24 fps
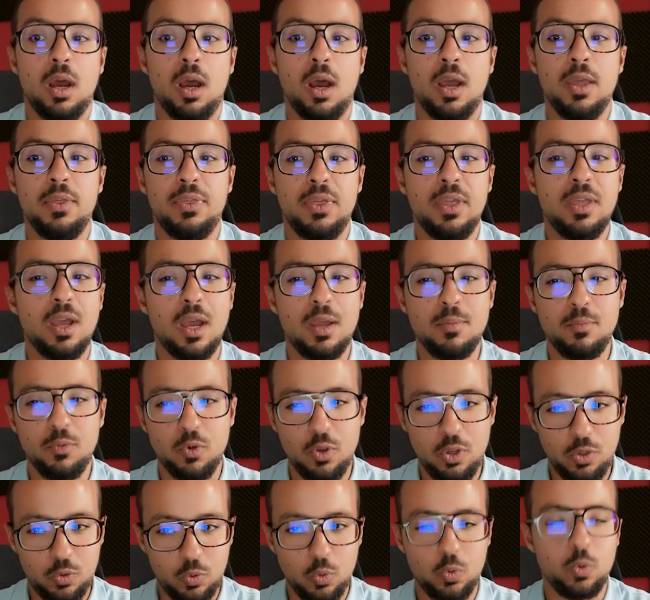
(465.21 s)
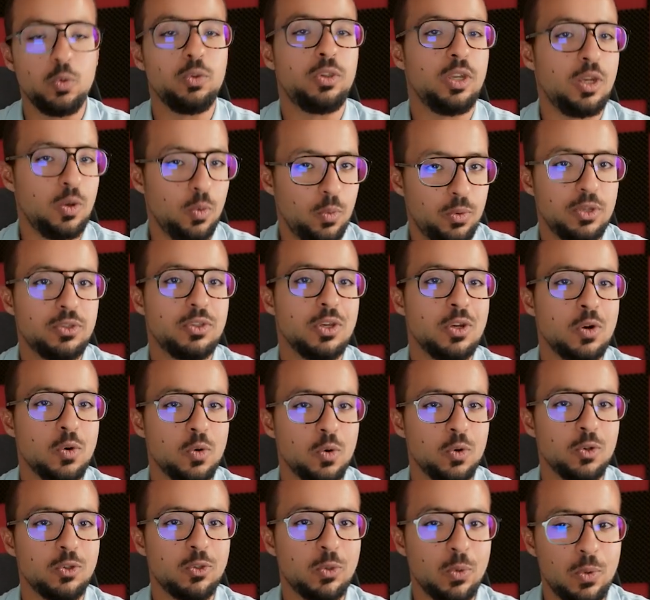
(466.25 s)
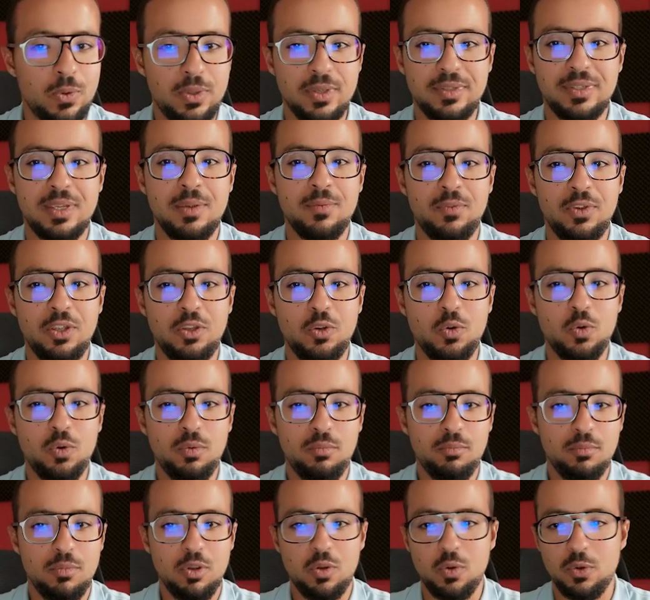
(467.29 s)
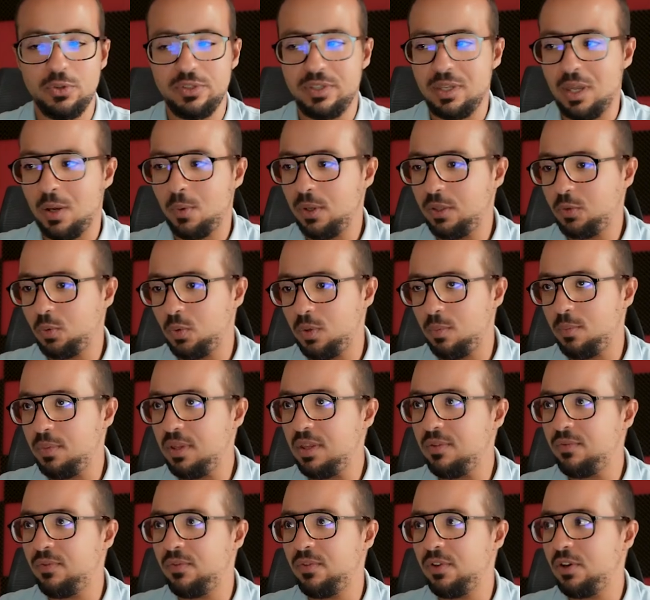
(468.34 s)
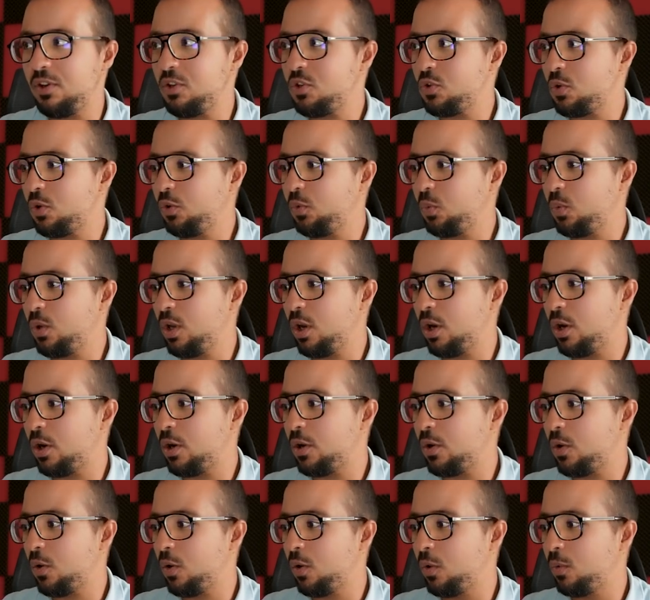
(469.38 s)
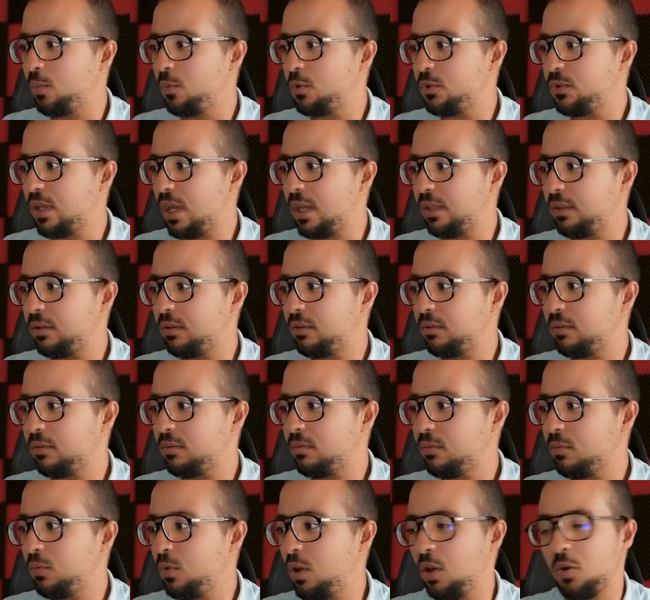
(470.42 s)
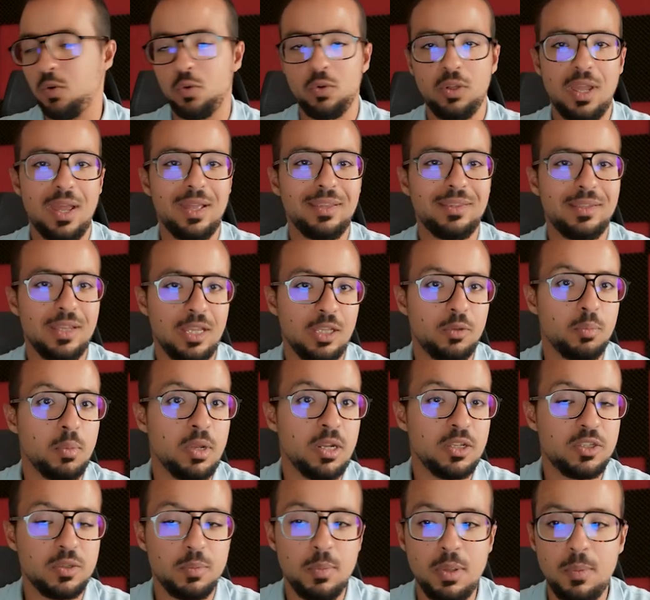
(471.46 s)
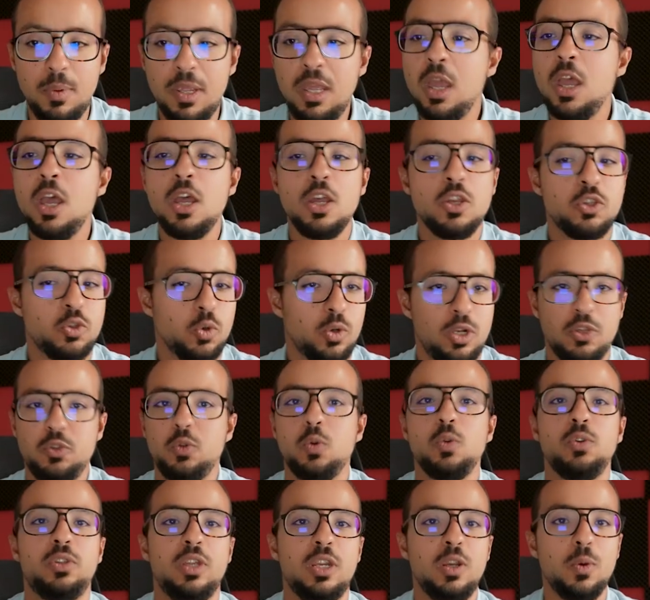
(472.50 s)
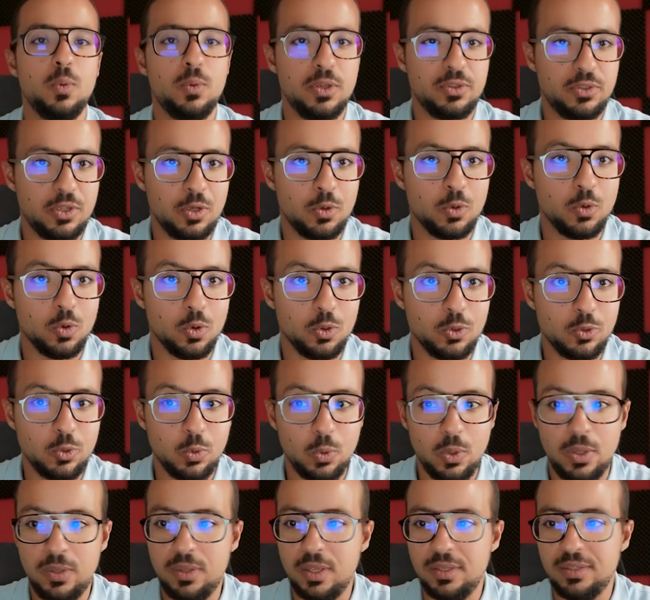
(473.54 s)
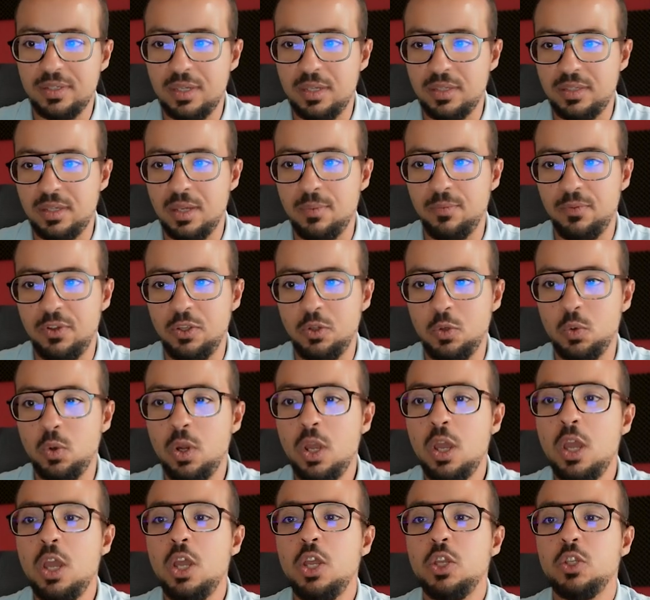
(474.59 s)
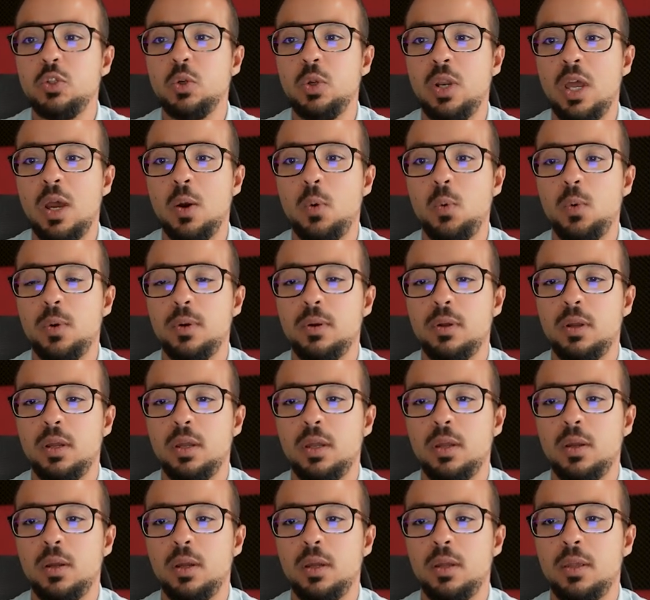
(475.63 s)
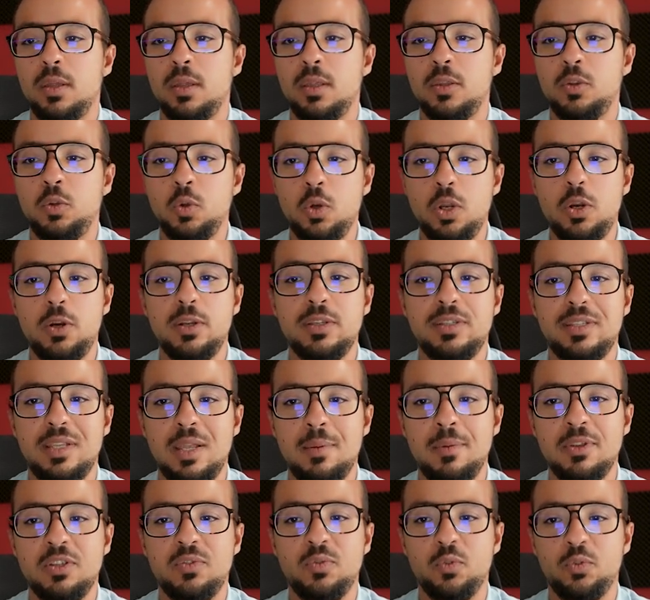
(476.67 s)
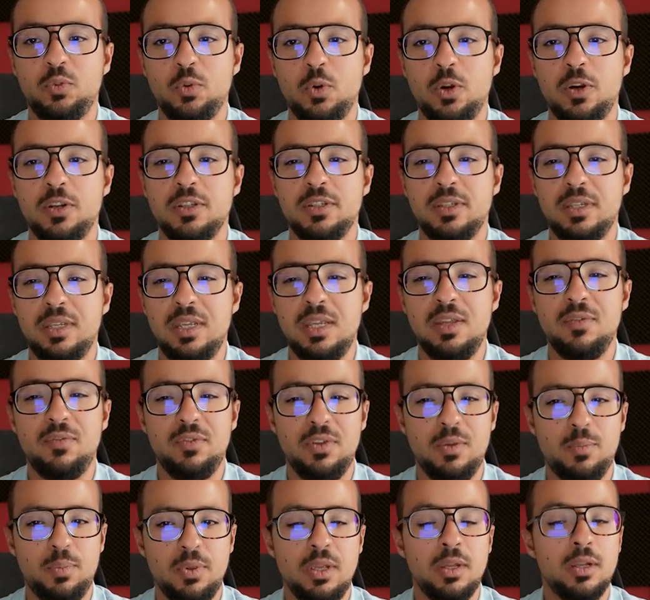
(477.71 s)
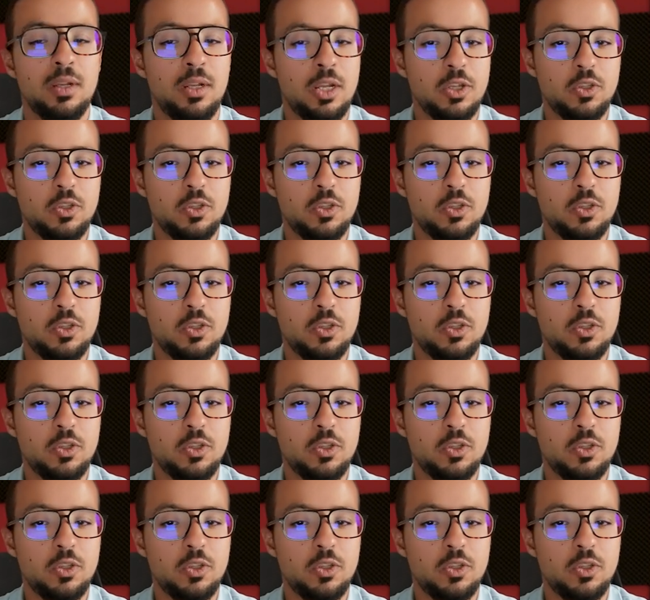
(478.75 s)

I think I'm going to continue this error also in the same video because now it will be very short. We are almost at, we are only at eight minutes maybe. So let's continue this error also in the same video. So now tolerance limits for tolerance key VP.